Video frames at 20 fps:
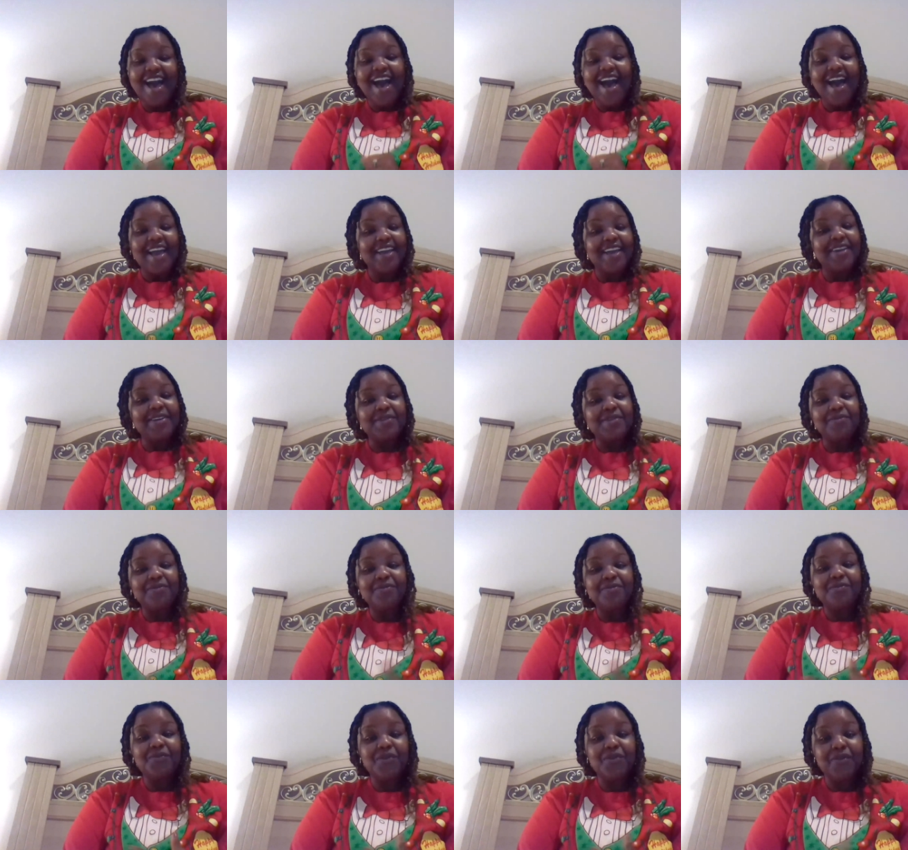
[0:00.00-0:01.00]
I
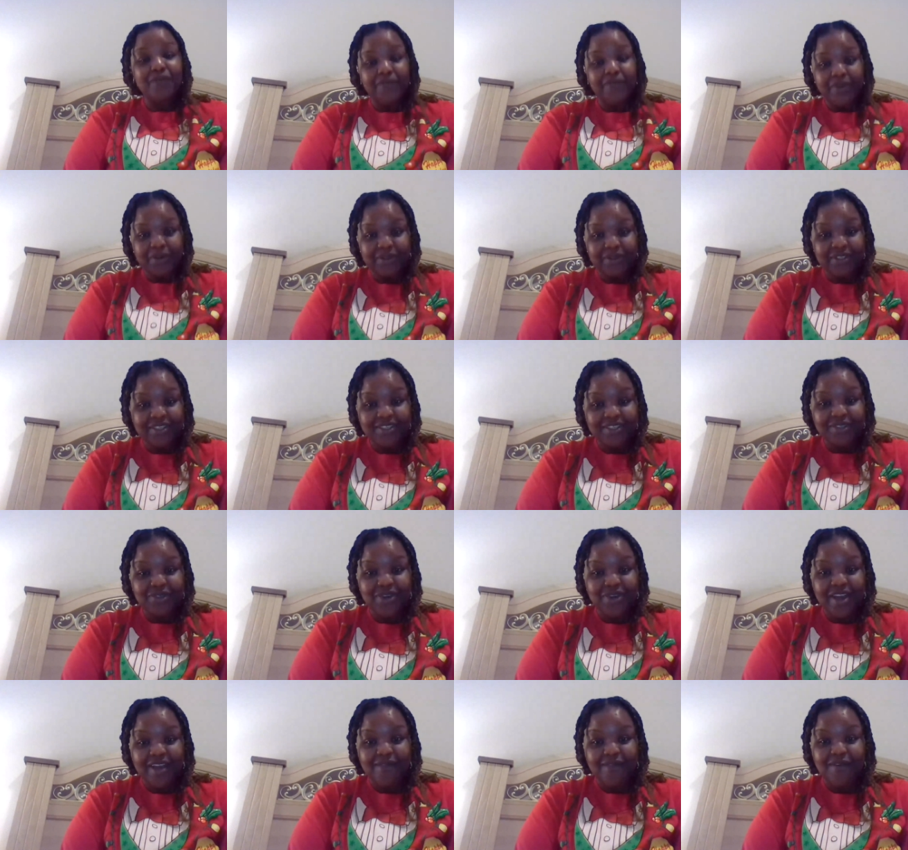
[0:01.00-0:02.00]
refuse to
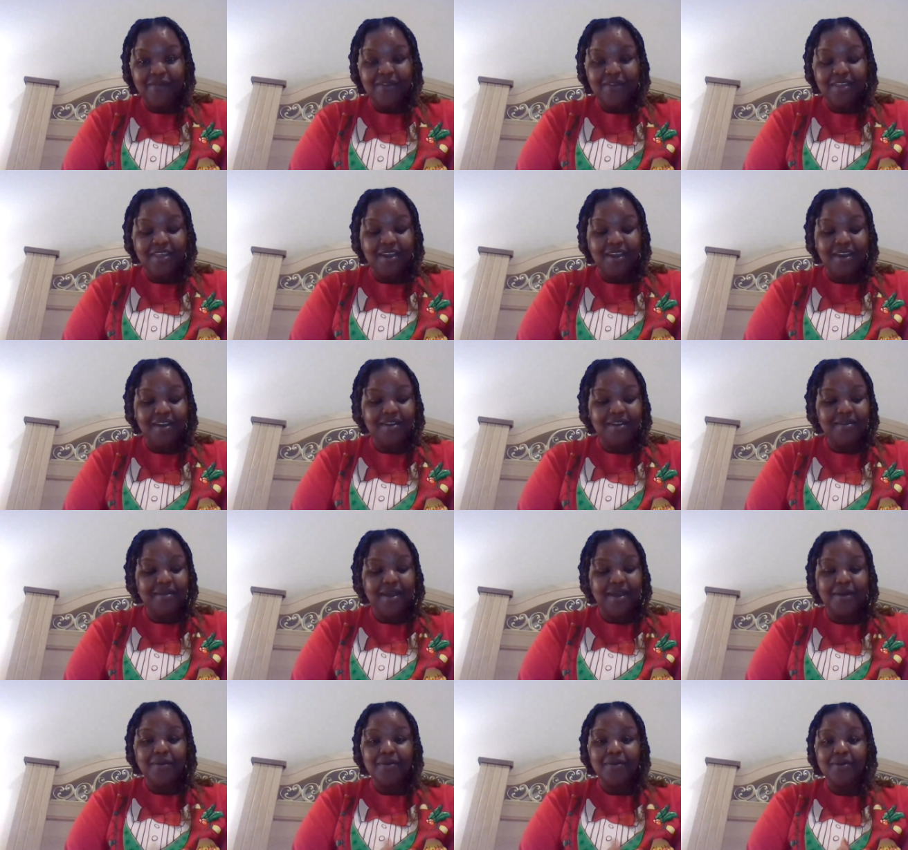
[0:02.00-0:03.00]
drive over there.
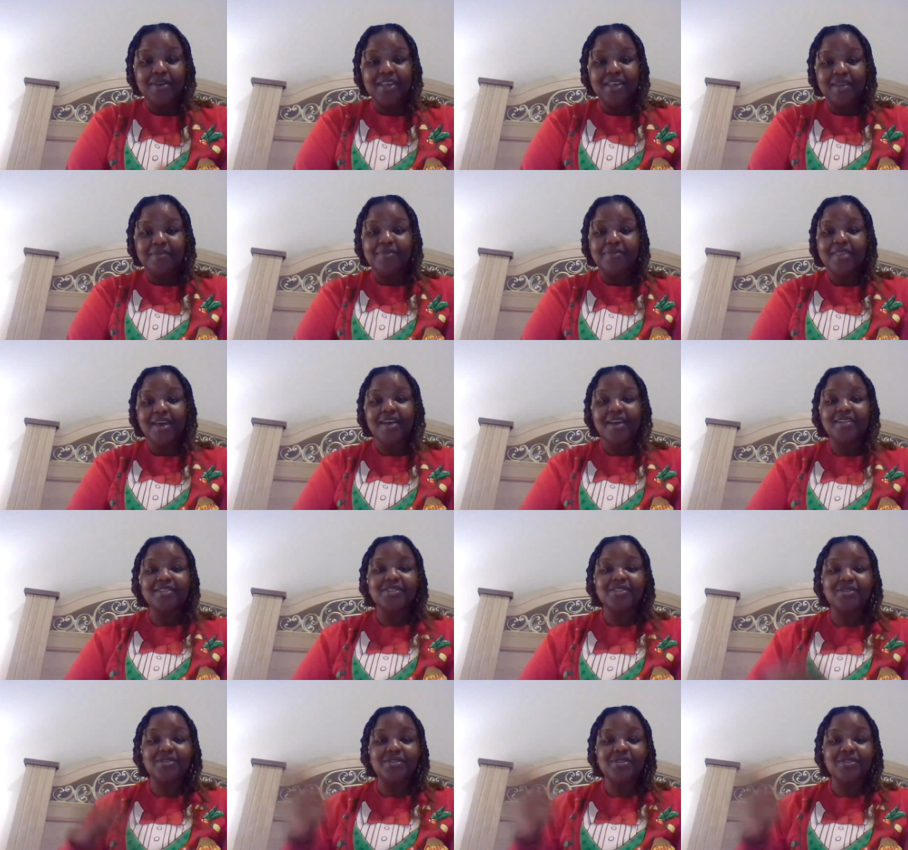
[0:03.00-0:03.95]
I will keep that to